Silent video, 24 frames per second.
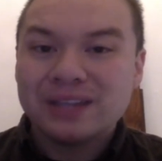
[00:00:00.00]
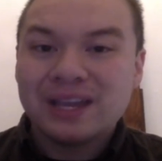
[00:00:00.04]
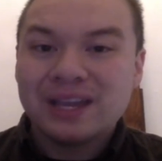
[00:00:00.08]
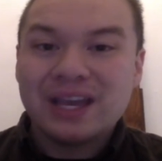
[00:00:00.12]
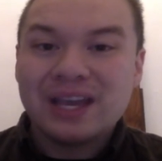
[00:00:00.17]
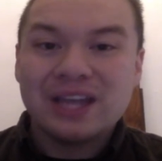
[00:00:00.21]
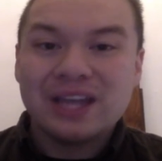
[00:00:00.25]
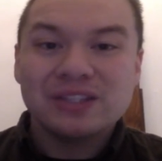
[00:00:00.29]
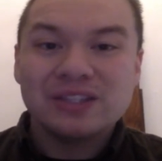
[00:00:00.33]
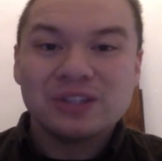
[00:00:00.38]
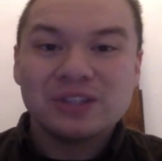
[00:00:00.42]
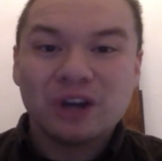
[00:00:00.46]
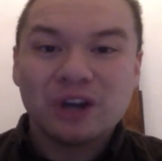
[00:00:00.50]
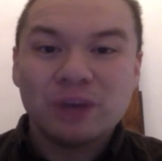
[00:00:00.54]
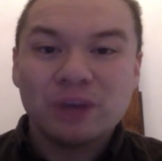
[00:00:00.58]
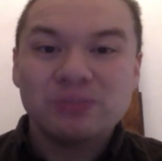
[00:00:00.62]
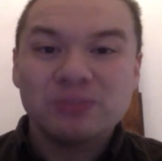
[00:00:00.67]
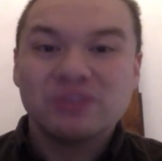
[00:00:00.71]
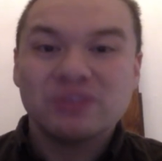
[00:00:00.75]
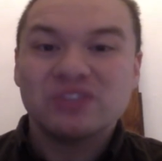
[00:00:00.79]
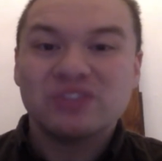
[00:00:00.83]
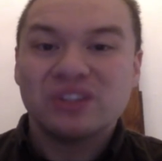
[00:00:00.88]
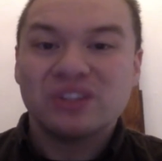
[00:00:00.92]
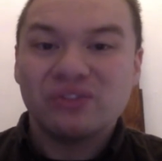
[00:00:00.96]
in terms
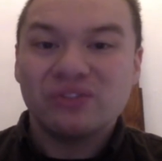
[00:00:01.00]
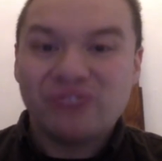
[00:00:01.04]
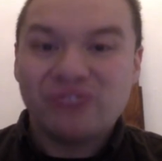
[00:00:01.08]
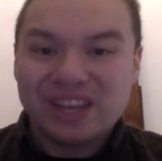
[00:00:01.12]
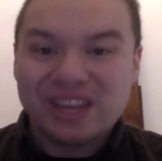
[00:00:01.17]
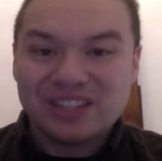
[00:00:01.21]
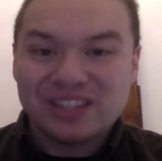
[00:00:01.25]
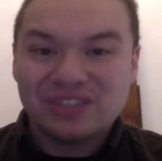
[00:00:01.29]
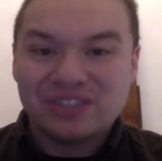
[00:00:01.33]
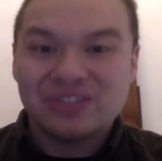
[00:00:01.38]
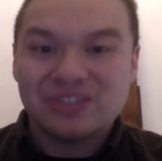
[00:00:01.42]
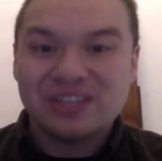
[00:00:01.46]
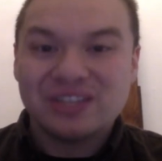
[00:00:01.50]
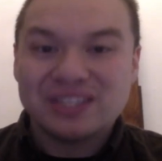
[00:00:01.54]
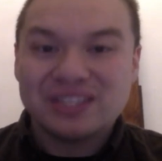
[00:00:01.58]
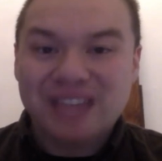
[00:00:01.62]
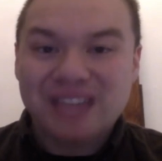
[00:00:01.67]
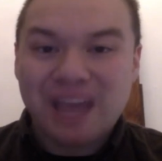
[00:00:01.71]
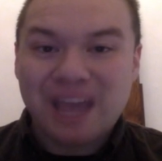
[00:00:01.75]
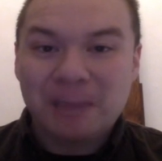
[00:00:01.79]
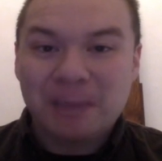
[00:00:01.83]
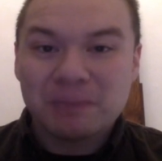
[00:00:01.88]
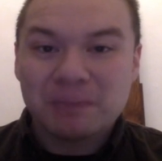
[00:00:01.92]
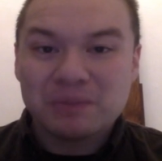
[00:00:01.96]
of Sylvester's
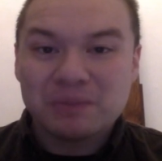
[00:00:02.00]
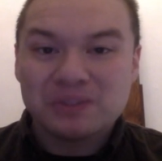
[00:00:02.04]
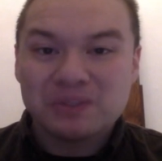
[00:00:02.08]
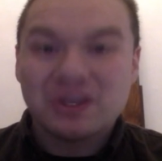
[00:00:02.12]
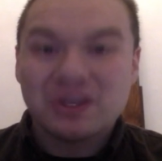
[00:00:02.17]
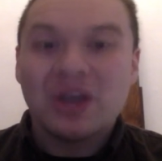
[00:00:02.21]
attempts